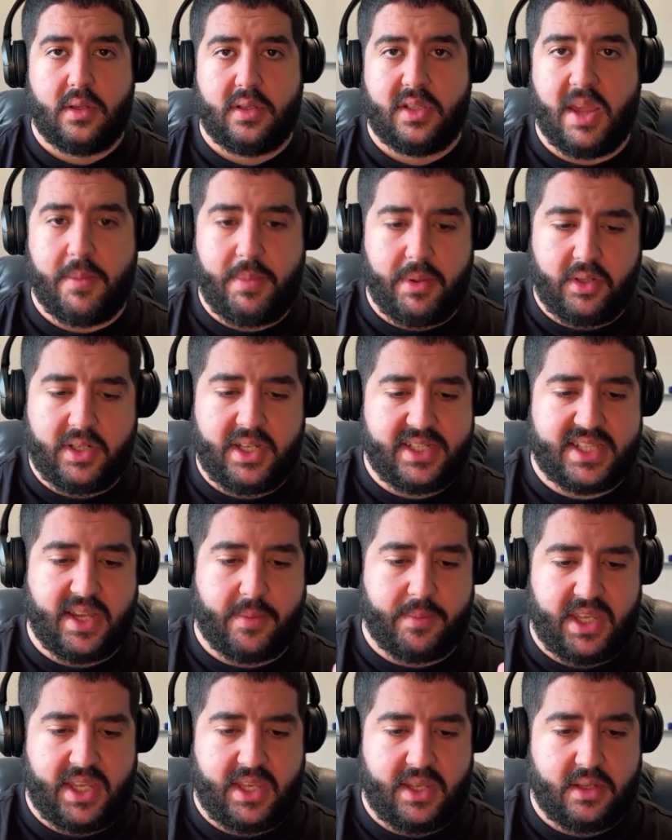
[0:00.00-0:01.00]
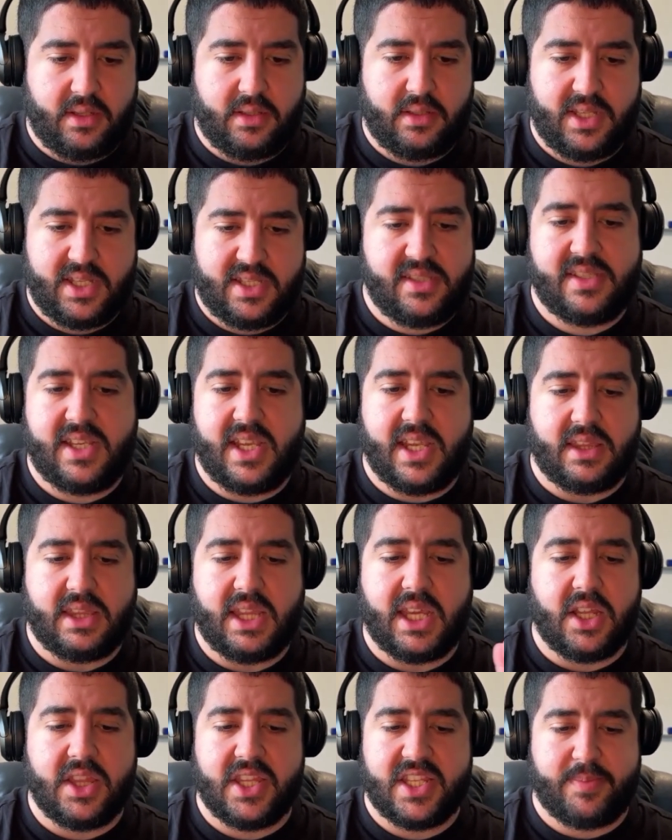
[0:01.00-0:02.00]
They're building something here. This is it.
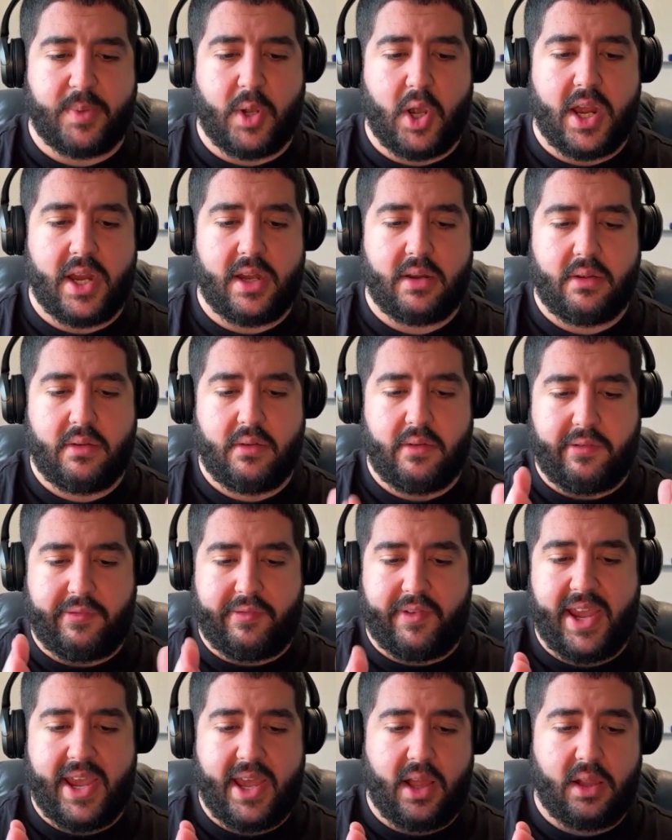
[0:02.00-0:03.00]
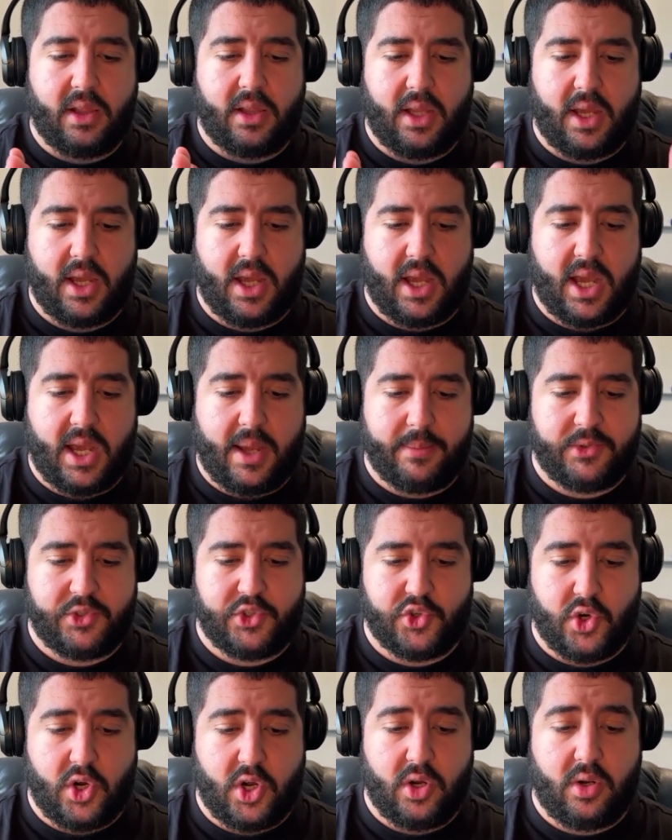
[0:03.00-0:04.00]
They got the spine. Fowl,
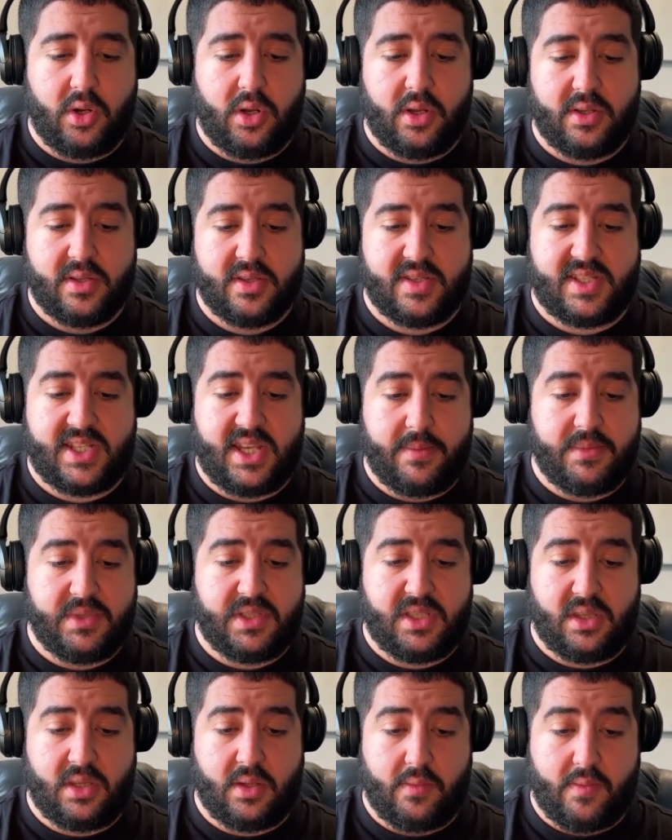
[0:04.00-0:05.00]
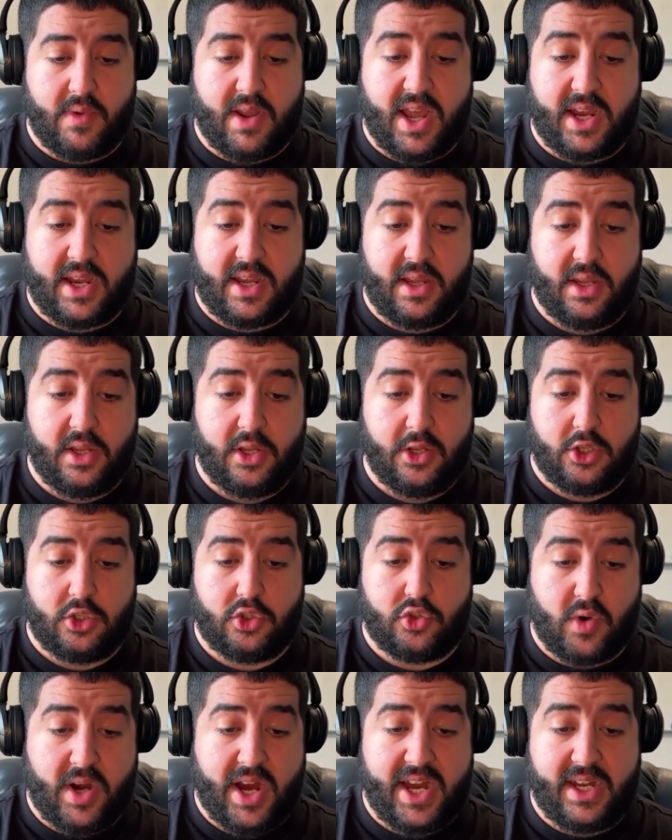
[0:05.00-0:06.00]
Armstrong, Sims in the ruck,
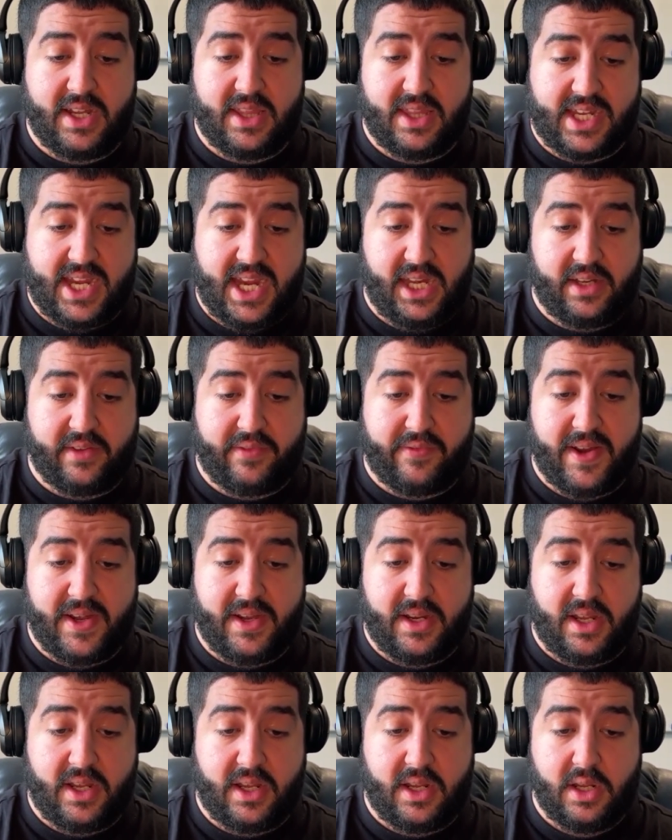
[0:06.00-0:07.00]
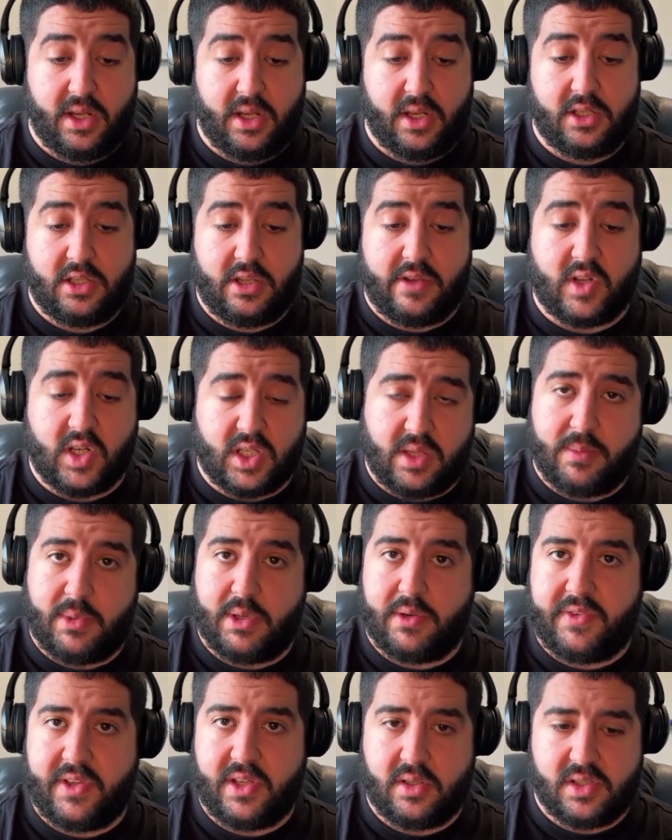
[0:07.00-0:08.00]
Trainer the key defender. You've got the
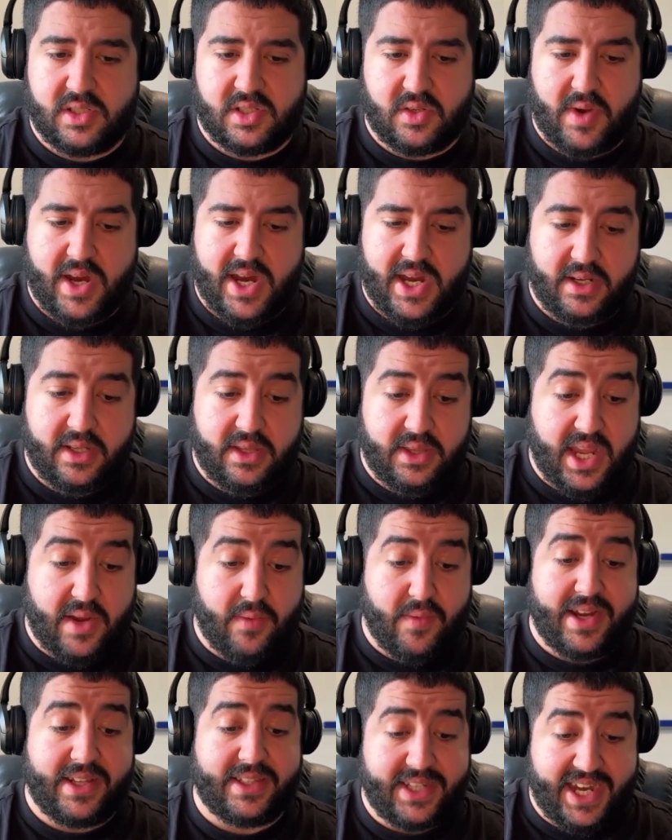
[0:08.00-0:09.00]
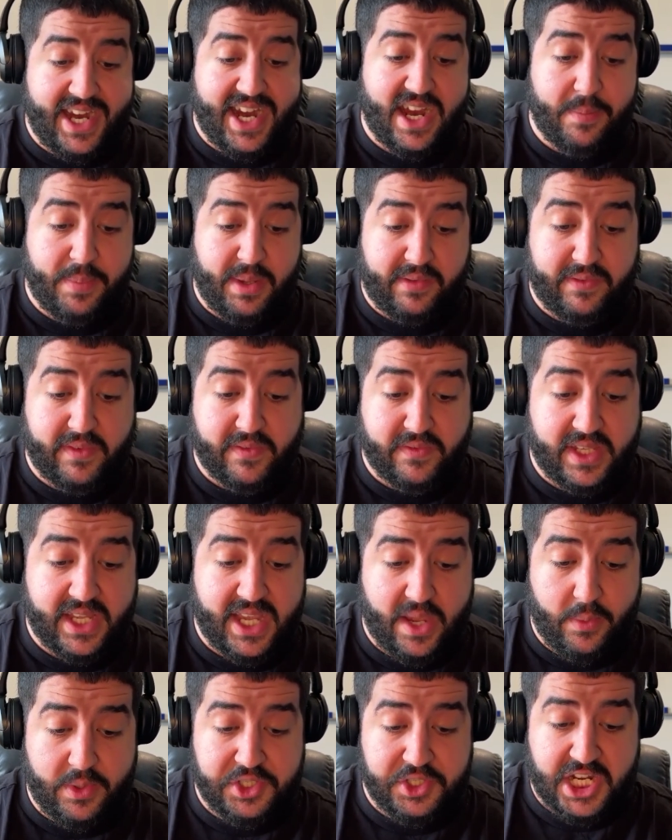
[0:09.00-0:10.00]
midfielders around it. They rounded it out at pick
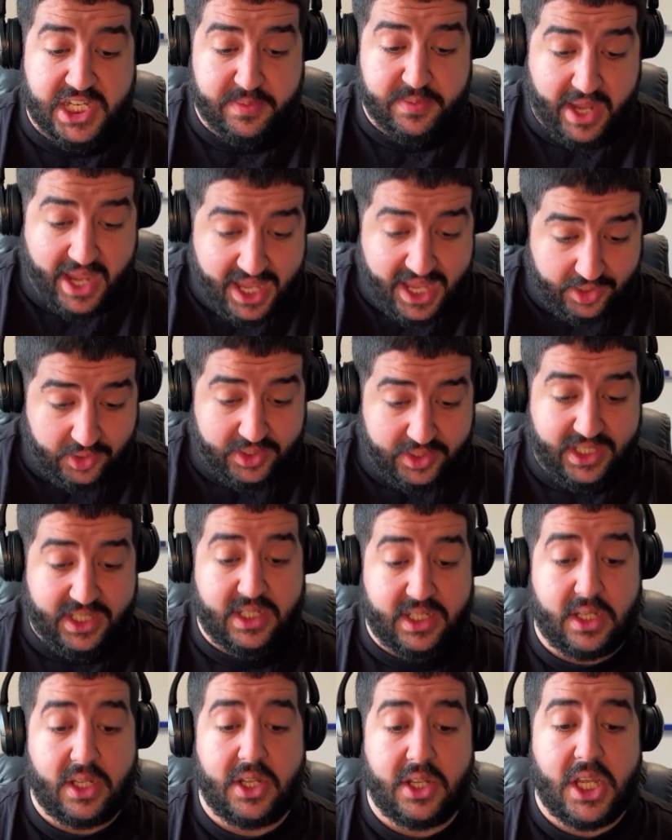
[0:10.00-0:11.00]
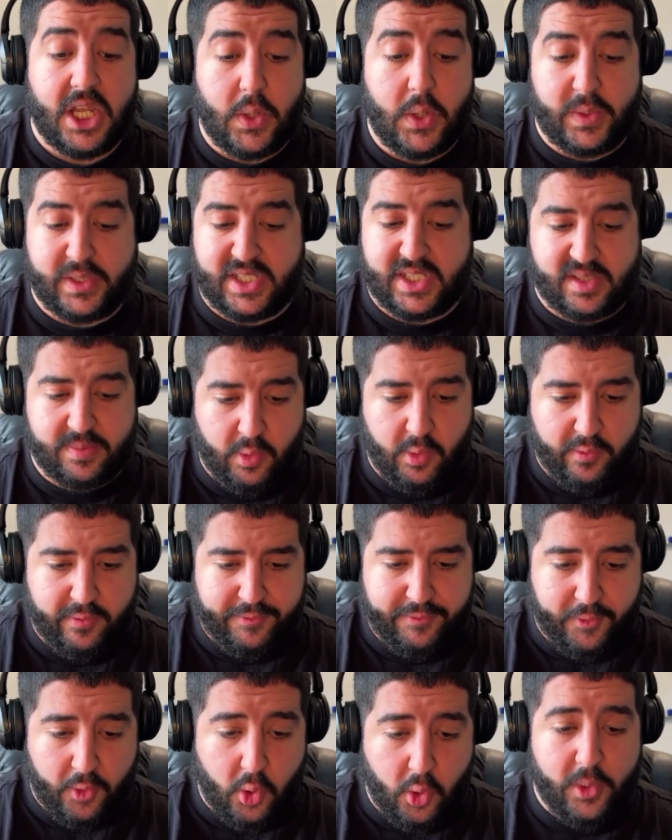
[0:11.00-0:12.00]
58 with Jasper Alger, who is a small
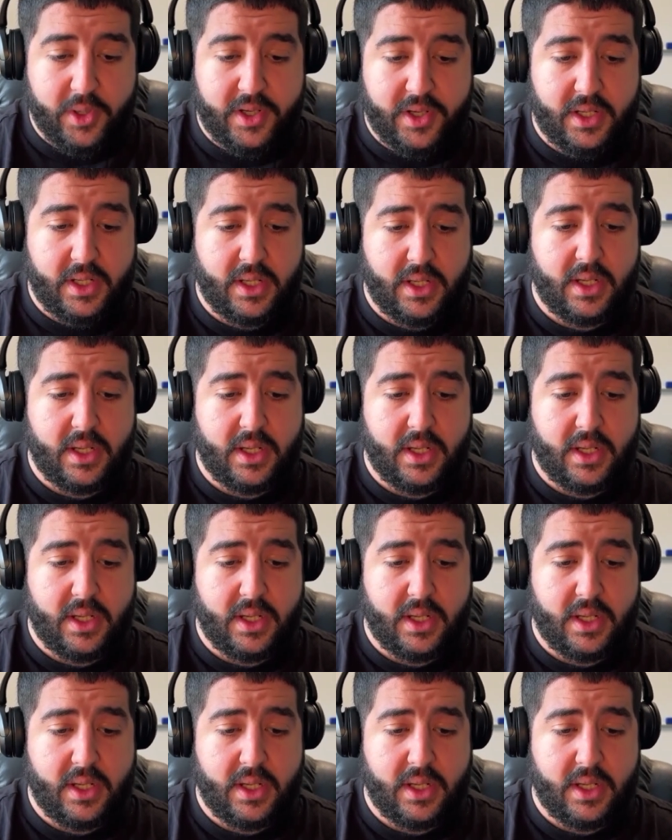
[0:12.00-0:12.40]
forward.